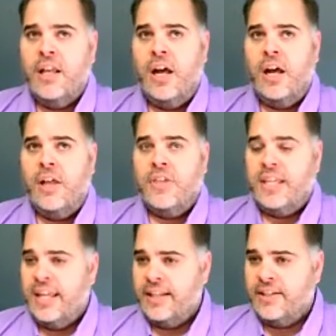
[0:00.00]
The
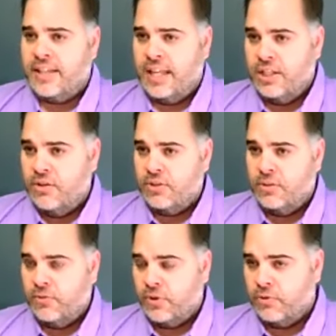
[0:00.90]
kids can use
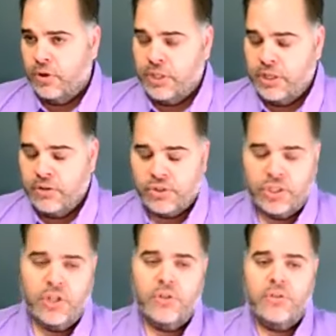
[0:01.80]
them for the rodeo
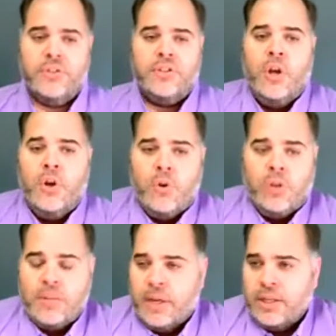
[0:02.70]
shows, or
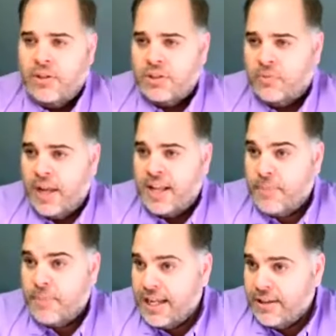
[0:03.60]
they might use them as
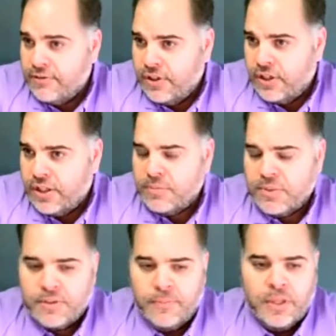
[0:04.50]
petting
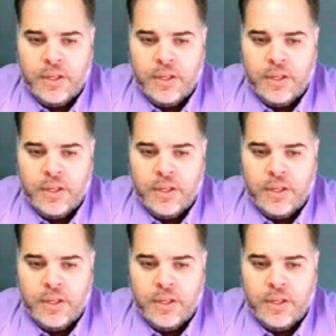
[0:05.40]
farms.